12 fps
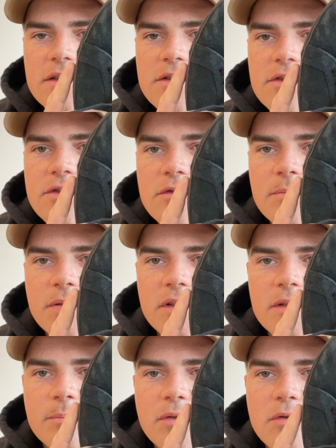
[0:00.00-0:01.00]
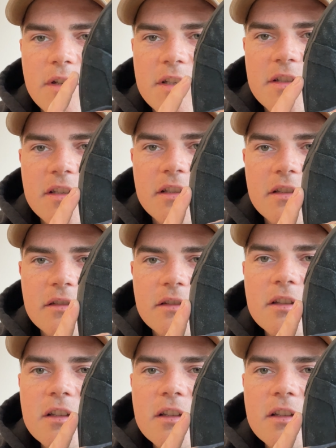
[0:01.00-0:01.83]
super pointy,